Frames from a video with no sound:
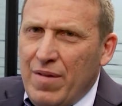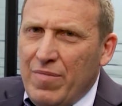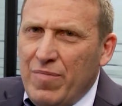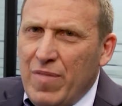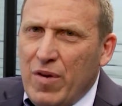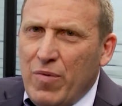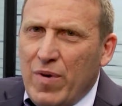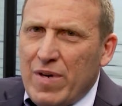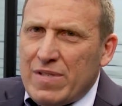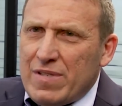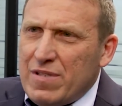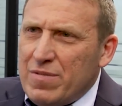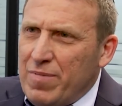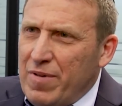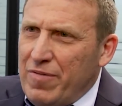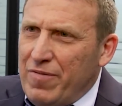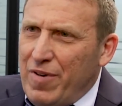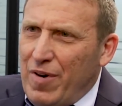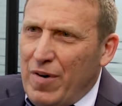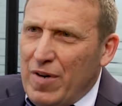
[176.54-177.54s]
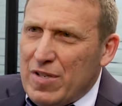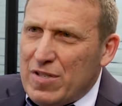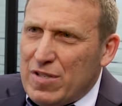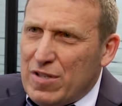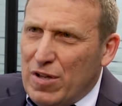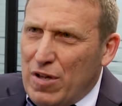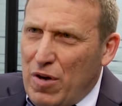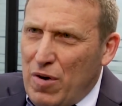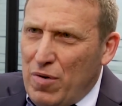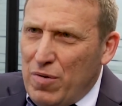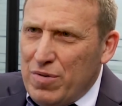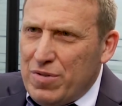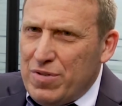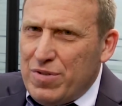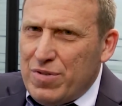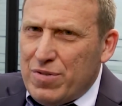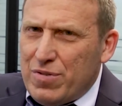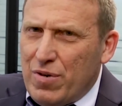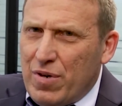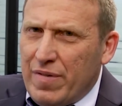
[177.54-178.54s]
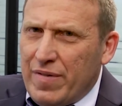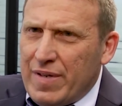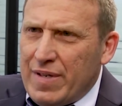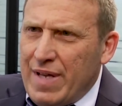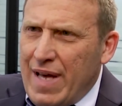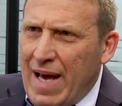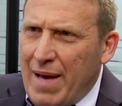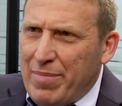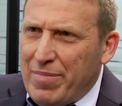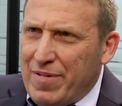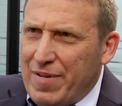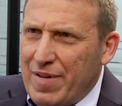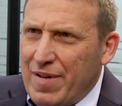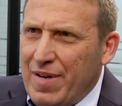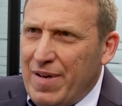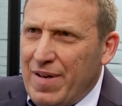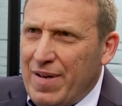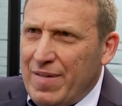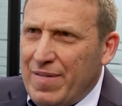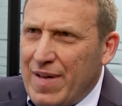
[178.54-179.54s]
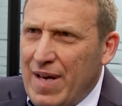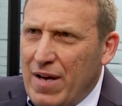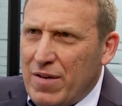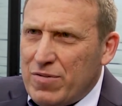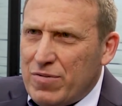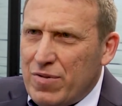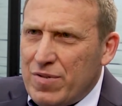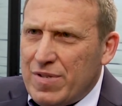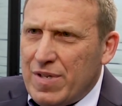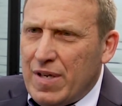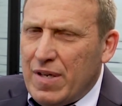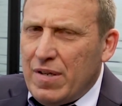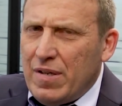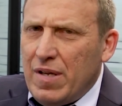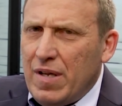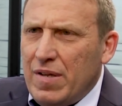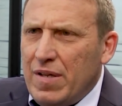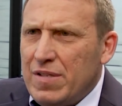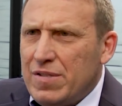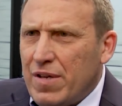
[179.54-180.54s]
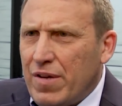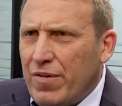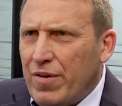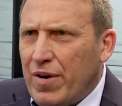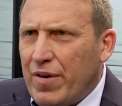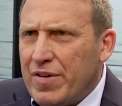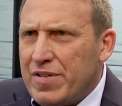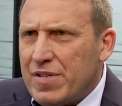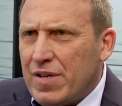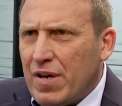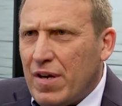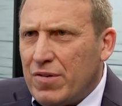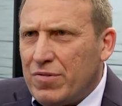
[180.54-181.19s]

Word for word: Midwest has been very slow to sort of adapt uh, the outsourcing. In, in these other areas of the